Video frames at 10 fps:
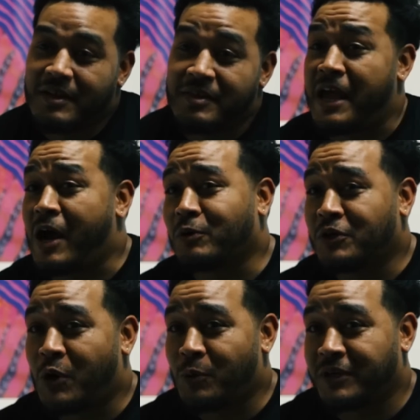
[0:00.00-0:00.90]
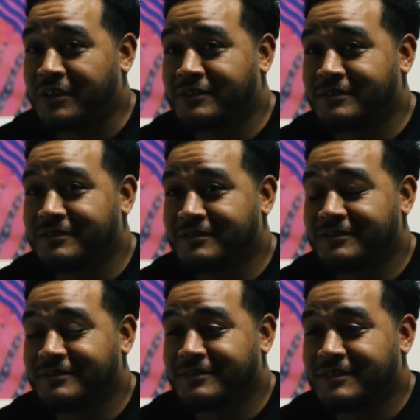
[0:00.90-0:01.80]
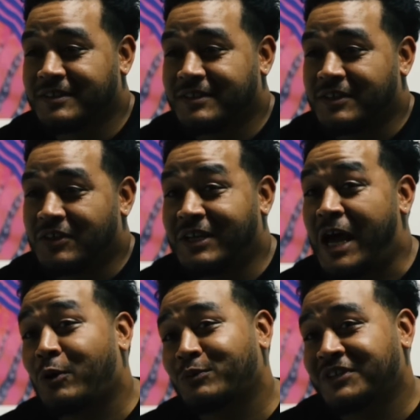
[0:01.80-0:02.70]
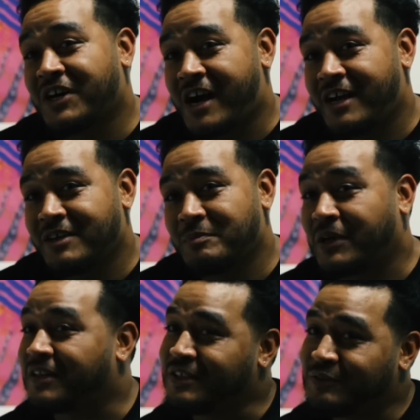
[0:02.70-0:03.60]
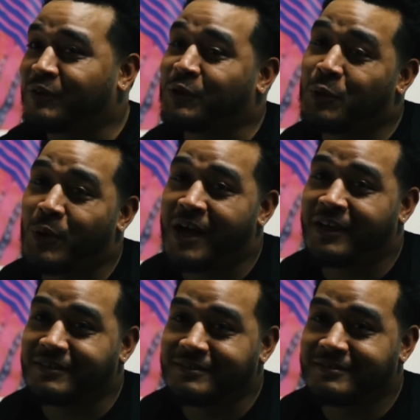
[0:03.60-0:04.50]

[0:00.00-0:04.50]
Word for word: the outgoing, loud guy, but he's very quiet.